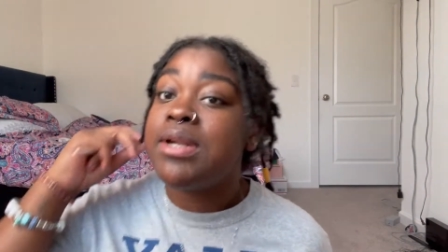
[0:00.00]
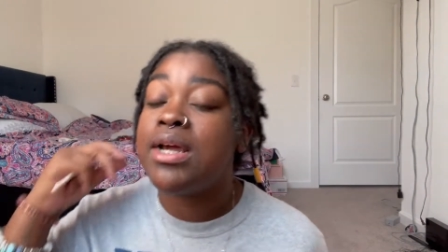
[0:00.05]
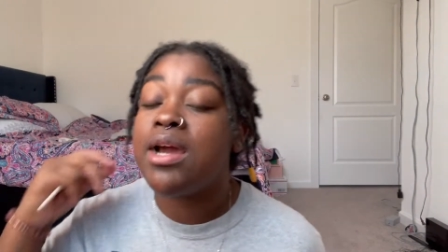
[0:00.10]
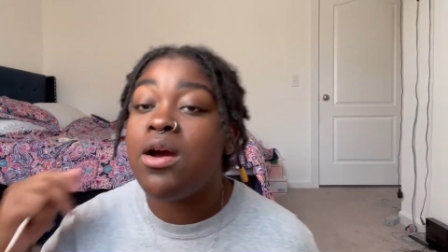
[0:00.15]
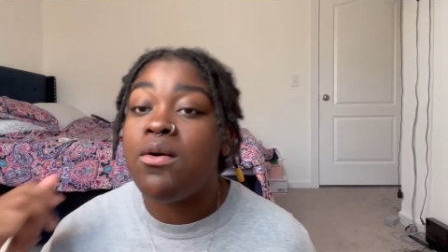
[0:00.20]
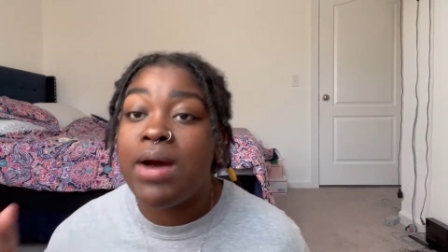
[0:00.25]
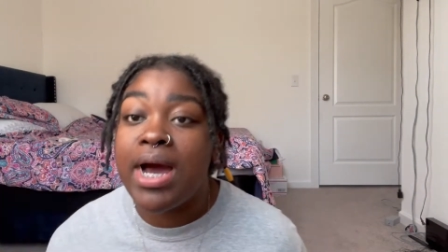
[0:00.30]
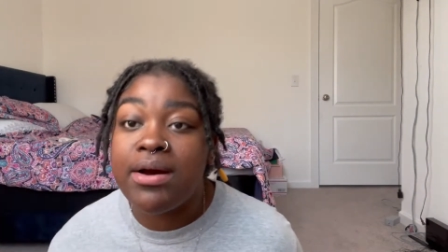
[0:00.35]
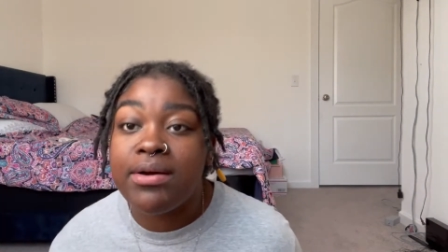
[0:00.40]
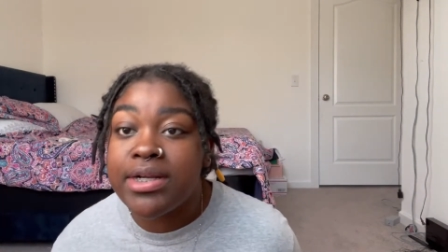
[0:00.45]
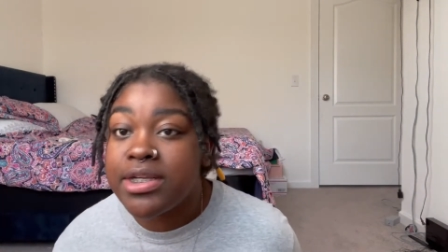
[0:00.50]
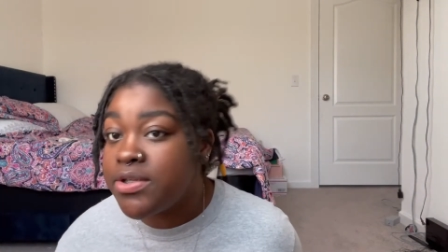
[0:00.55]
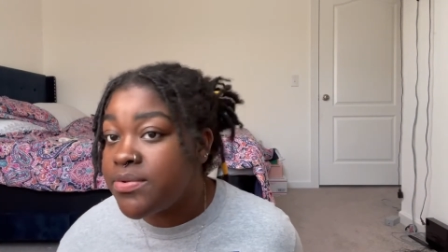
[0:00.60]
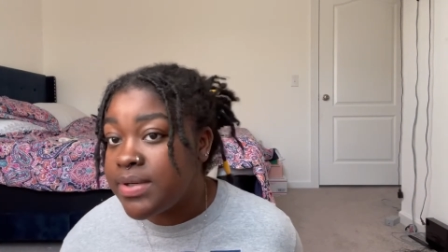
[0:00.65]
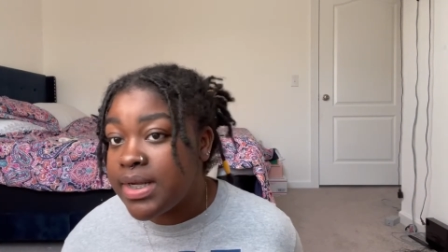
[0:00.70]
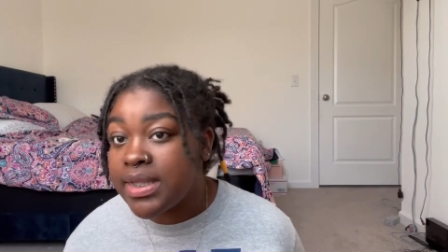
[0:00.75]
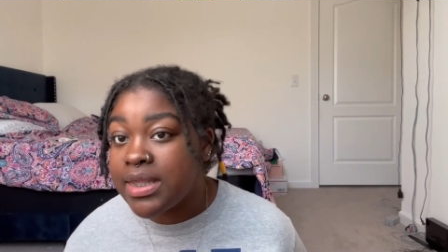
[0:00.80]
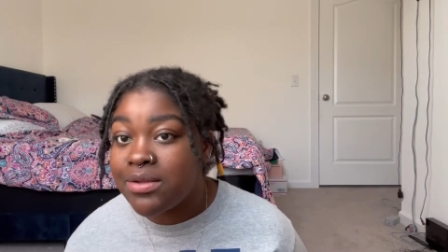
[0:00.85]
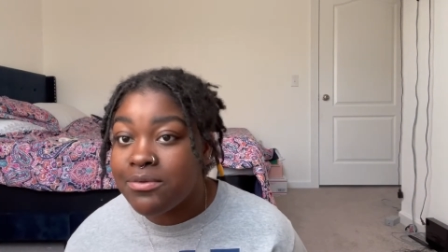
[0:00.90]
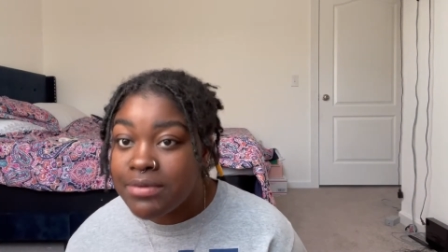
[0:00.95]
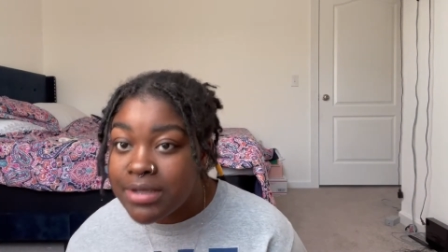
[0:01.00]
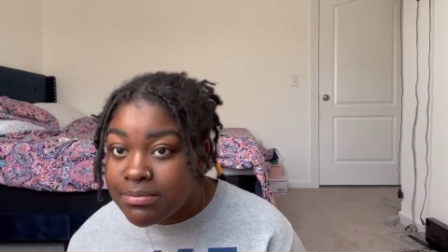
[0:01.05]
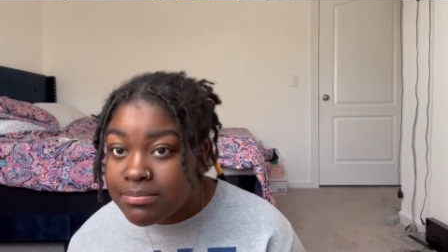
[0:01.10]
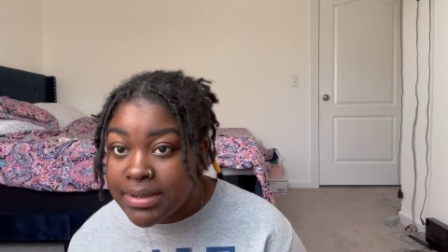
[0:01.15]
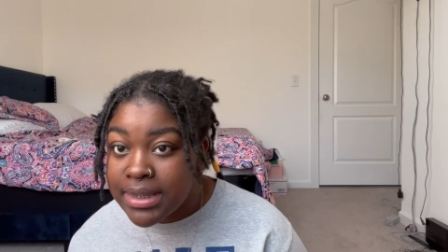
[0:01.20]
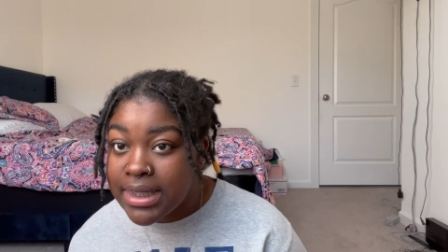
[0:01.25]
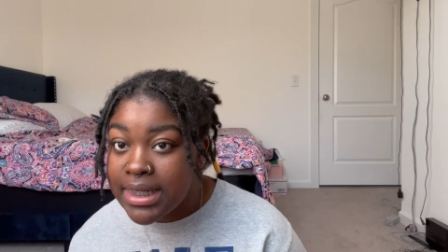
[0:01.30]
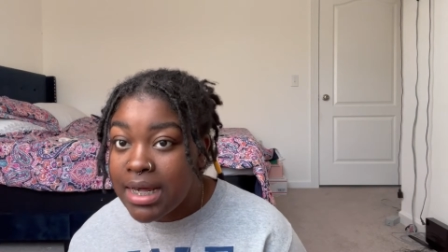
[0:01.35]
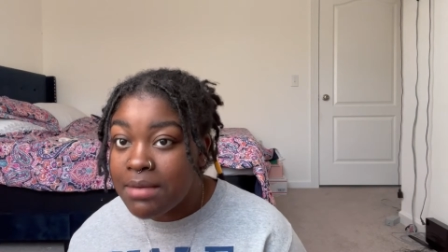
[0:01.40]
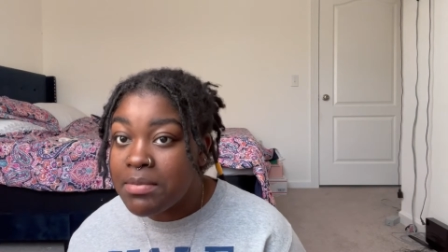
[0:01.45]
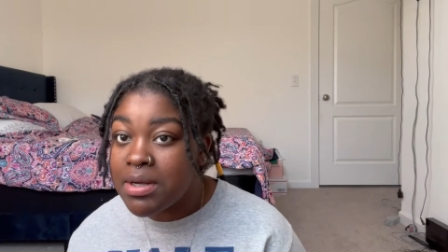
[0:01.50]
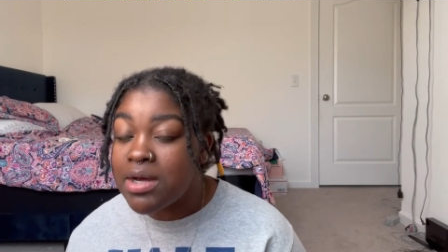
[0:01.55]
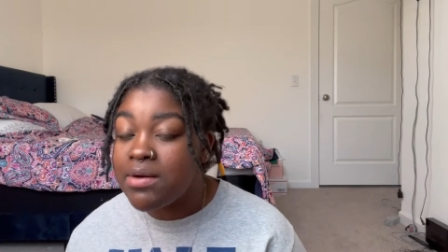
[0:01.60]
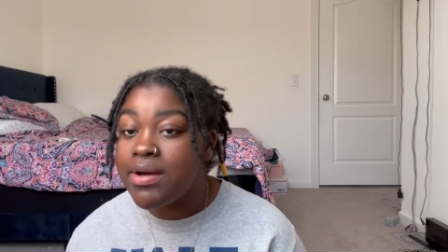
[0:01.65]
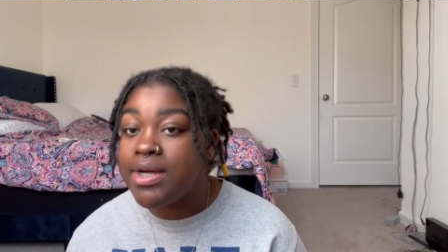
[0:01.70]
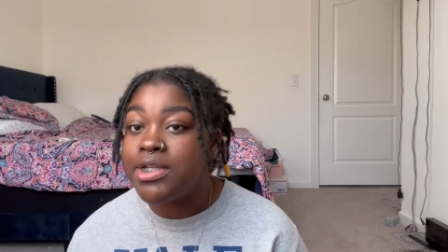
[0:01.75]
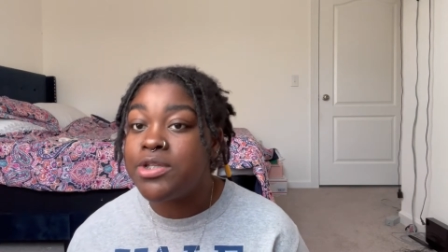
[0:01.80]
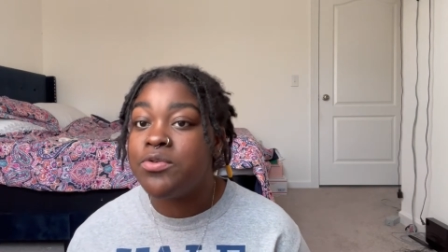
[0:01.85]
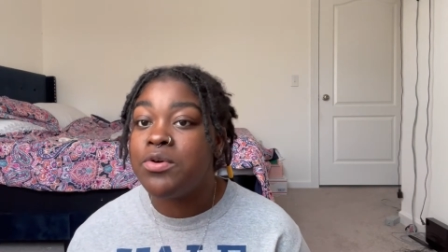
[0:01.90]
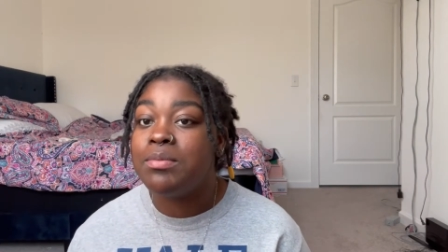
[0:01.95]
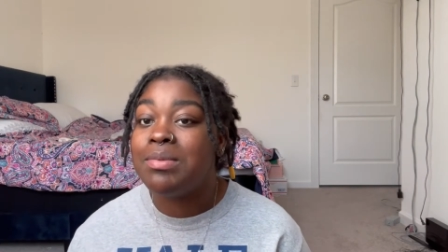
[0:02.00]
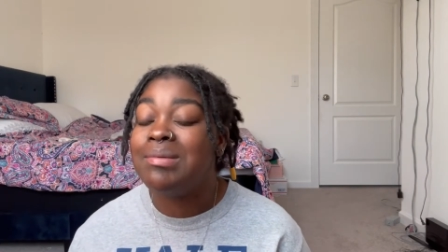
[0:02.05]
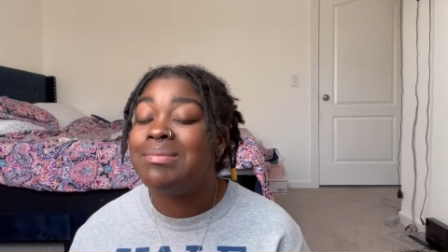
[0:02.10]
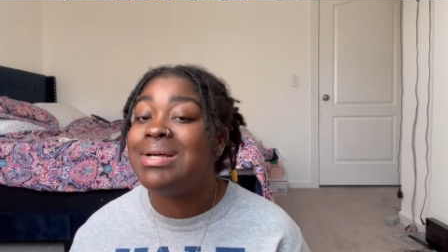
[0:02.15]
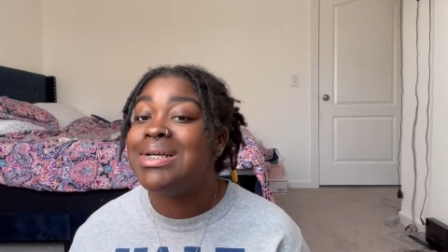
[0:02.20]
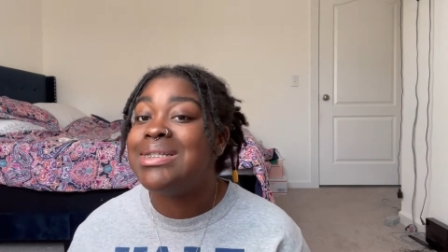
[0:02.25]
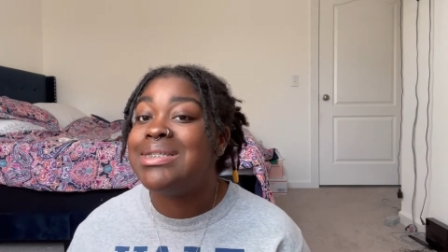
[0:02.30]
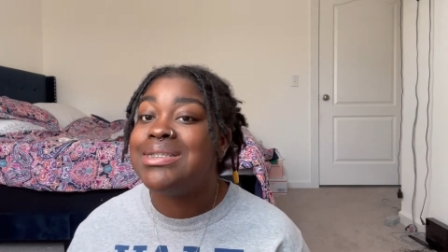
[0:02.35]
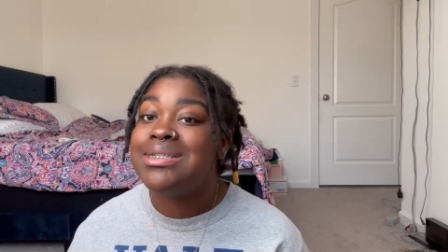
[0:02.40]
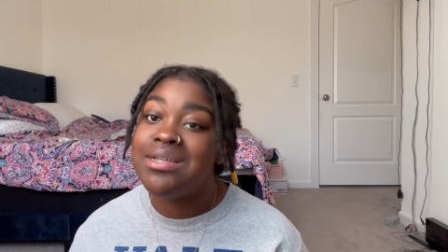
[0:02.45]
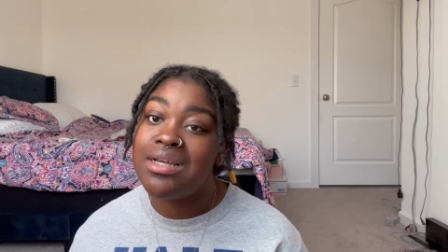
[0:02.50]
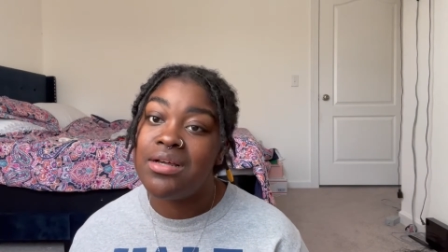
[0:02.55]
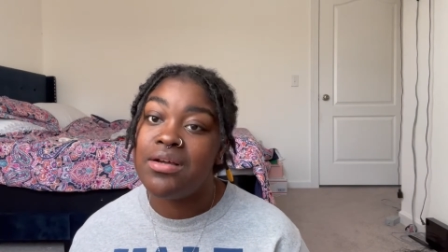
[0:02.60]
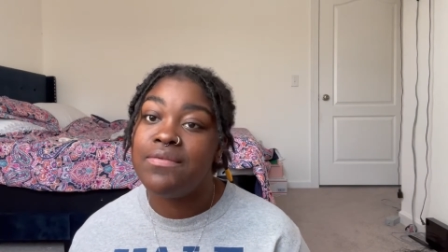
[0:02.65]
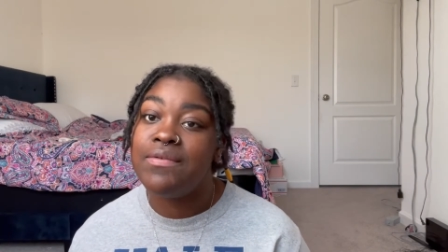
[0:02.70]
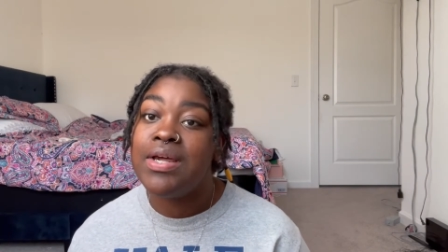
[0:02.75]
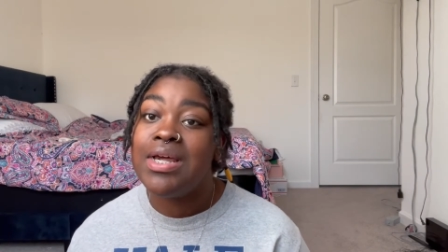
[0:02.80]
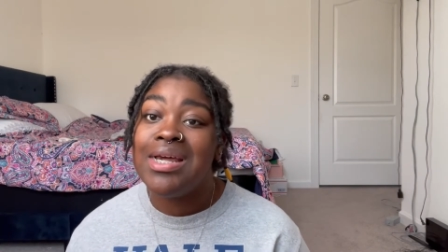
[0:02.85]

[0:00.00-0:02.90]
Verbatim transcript: go out and do nothing with me, I'm gonna go out and do it by myself.